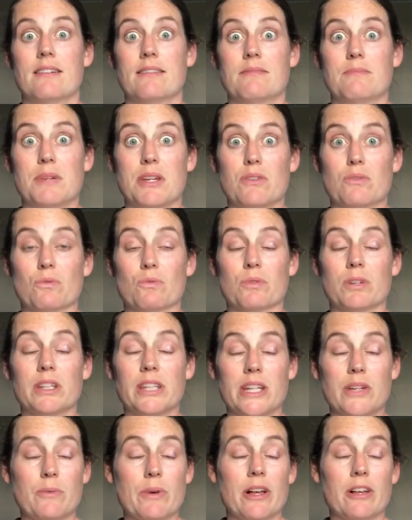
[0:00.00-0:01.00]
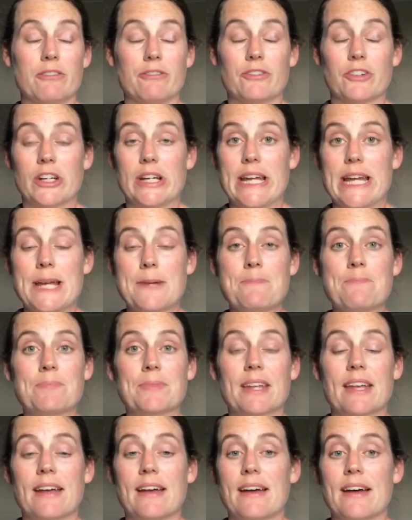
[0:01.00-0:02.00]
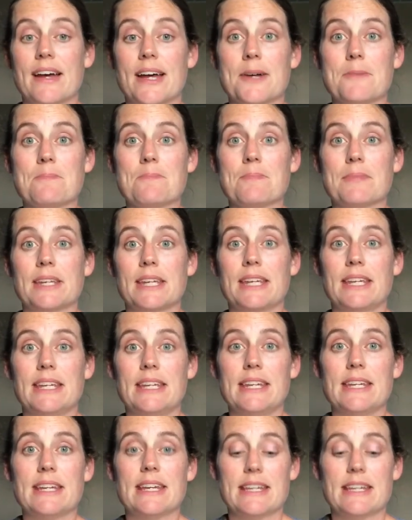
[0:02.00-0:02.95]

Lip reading: been really well for him. He